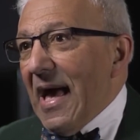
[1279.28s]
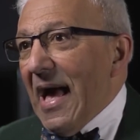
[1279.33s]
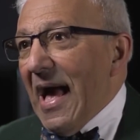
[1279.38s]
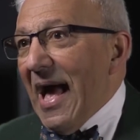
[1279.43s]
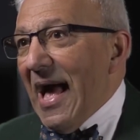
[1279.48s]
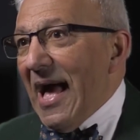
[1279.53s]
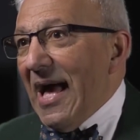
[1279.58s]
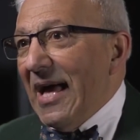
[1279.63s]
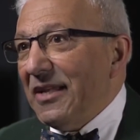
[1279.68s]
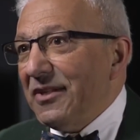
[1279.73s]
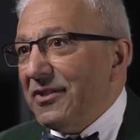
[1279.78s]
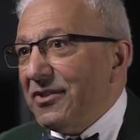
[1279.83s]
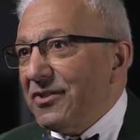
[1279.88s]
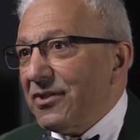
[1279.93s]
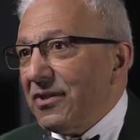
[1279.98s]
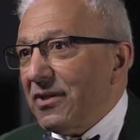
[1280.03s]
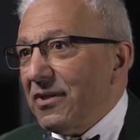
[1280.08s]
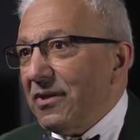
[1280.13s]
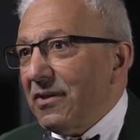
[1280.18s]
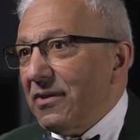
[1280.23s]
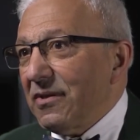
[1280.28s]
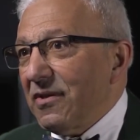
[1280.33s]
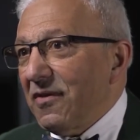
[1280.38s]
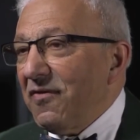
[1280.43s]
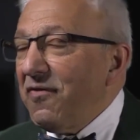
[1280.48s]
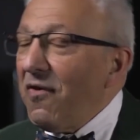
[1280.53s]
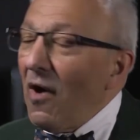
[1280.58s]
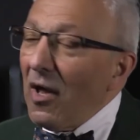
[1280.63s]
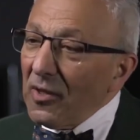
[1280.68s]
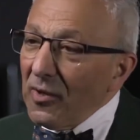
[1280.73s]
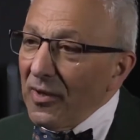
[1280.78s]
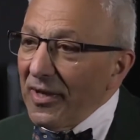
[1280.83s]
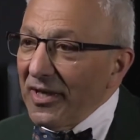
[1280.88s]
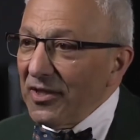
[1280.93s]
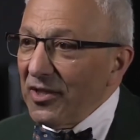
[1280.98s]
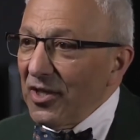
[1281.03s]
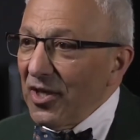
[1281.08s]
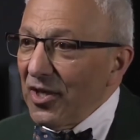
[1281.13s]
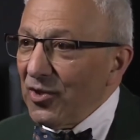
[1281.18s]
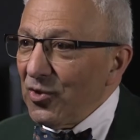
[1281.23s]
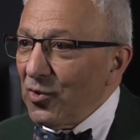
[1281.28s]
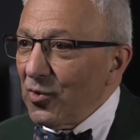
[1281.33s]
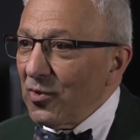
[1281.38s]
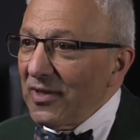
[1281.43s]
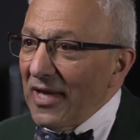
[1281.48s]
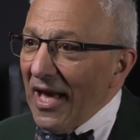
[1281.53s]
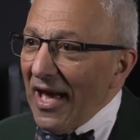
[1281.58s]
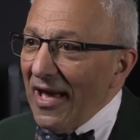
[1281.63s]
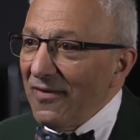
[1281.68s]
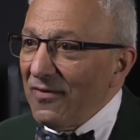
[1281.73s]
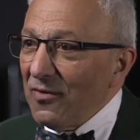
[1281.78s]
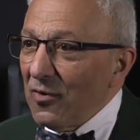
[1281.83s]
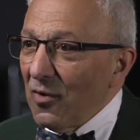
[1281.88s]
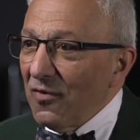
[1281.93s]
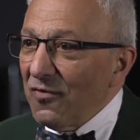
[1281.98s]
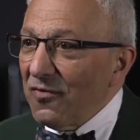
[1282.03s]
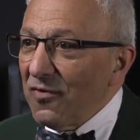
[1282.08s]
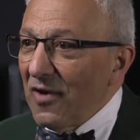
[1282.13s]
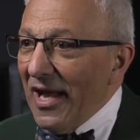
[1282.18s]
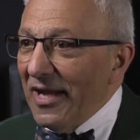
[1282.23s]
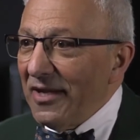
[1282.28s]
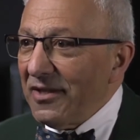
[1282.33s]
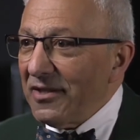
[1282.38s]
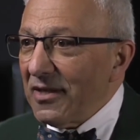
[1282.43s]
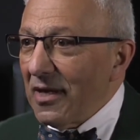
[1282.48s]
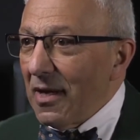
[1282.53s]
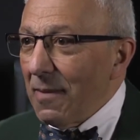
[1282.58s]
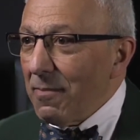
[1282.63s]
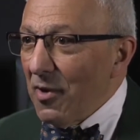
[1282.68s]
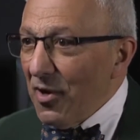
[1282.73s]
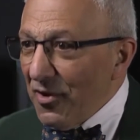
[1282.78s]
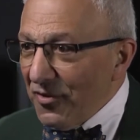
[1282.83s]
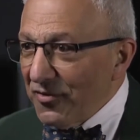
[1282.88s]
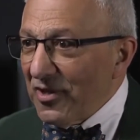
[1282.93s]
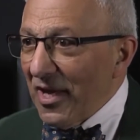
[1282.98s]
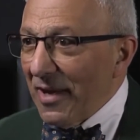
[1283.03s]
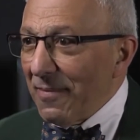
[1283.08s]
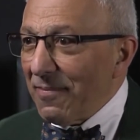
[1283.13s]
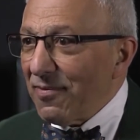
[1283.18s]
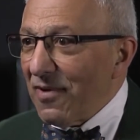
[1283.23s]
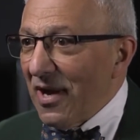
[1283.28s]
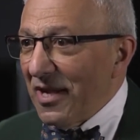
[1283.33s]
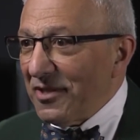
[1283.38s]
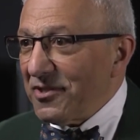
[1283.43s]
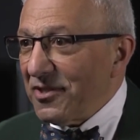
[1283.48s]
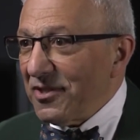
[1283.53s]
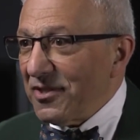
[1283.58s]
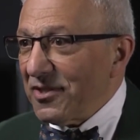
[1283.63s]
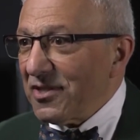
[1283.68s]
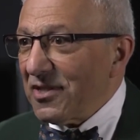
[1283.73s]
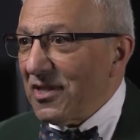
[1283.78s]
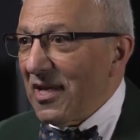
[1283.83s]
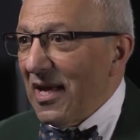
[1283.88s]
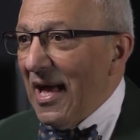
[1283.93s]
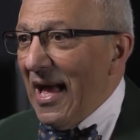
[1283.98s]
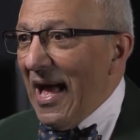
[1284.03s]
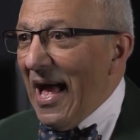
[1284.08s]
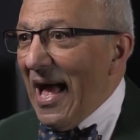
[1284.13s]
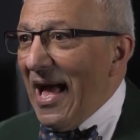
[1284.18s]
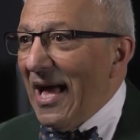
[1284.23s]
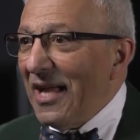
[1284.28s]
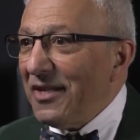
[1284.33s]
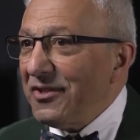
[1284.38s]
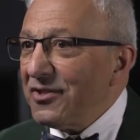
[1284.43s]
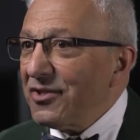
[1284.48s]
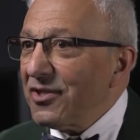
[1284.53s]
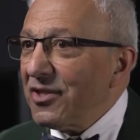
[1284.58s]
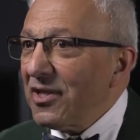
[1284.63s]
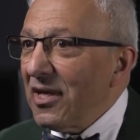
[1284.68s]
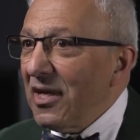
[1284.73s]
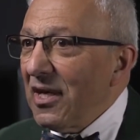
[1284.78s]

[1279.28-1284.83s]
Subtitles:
And the following year you gave your friend a birthday present and